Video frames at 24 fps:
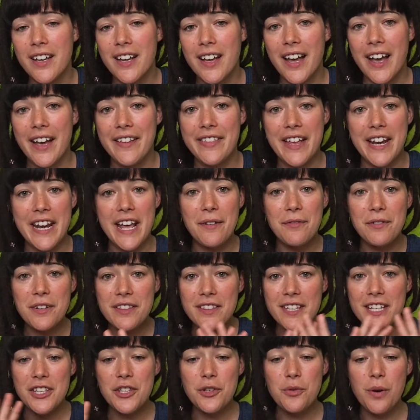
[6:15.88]
and that
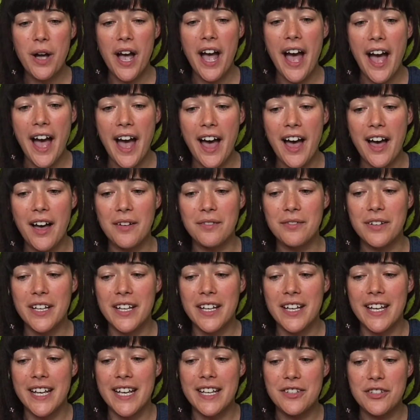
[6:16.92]
everything you have
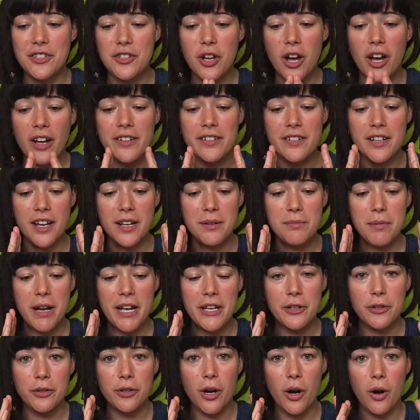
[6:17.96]
is not done by
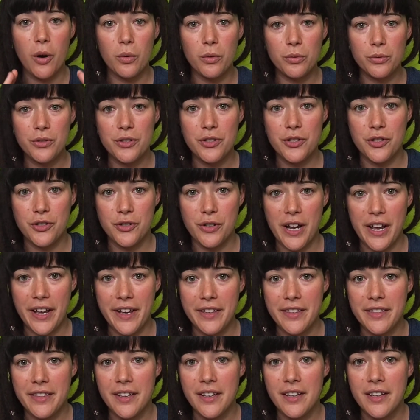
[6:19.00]
your own
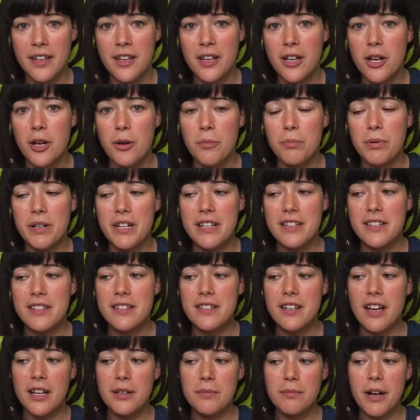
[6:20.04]
strength, but it's
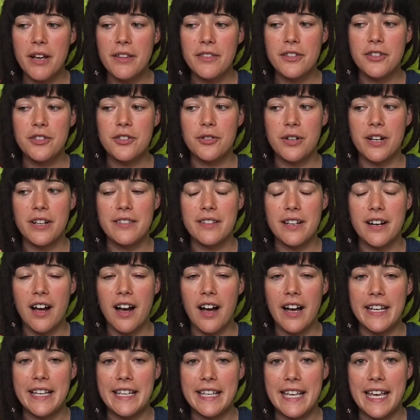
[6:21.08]
done by the strength that
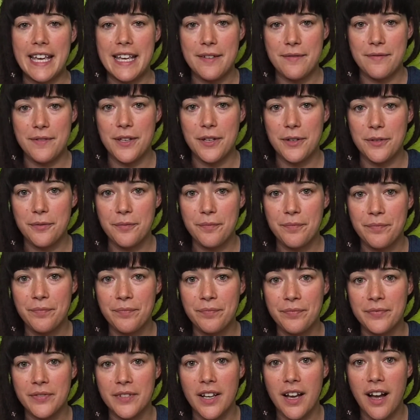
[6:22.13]
I gave you.
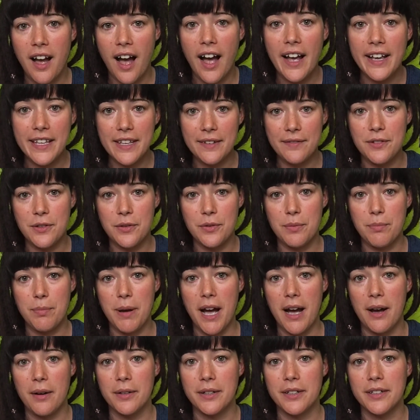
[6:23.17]
I give you the
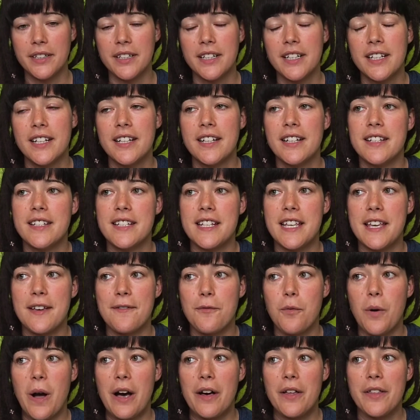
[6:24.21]
power to get
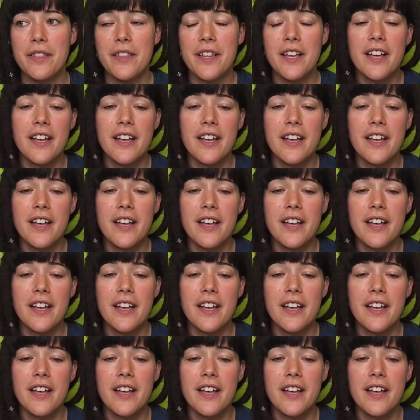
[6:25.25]
wealth.